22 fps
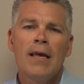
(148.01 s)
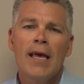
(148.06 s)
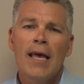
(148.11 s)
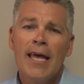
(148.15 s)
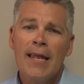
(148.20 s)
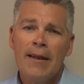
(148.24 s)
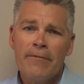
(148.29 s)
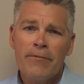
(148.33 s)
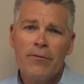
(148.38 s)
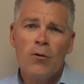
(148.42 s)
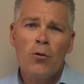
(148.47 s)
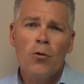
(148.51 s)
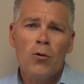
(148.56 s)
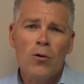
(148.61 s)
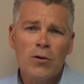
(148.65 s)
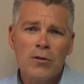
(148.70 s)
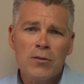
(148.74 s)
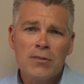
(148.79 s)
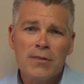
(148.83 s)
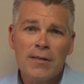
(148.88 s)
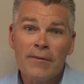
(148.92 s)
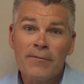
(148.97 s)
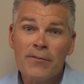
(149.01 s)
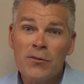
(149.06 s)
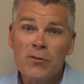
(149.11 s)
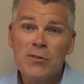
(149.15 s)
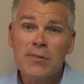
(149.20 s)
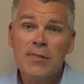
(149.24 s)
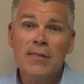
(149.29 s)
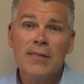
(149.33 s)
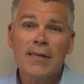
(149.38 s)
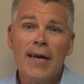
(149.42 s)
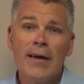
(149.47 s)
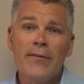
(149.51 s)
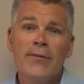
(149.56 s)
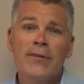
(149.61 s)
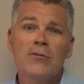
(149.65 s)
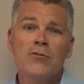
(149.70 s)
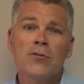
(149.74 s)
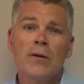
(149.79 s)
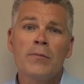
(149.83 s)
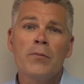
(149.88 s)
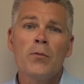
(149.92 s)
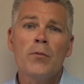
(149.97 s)
And of course, if you're still having
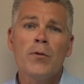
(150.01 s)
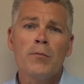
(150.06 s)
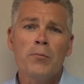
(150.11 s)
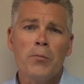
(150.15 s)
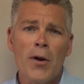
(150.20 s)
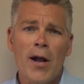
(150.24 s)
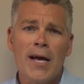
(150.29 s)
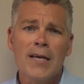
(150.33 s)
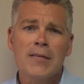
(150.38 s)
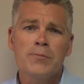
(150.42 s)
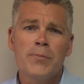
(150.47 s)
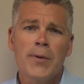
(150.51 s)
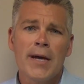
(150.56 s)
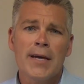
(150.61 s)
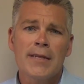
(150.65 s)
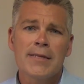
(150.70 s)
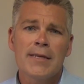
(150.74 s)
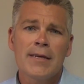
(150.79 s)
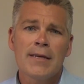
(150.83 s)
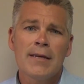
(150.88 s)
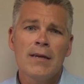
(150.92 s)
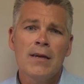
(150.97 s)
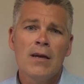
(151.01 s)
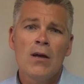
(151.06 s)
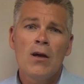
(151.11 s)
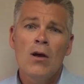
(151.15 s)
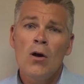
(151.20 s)
trouble with prospecting,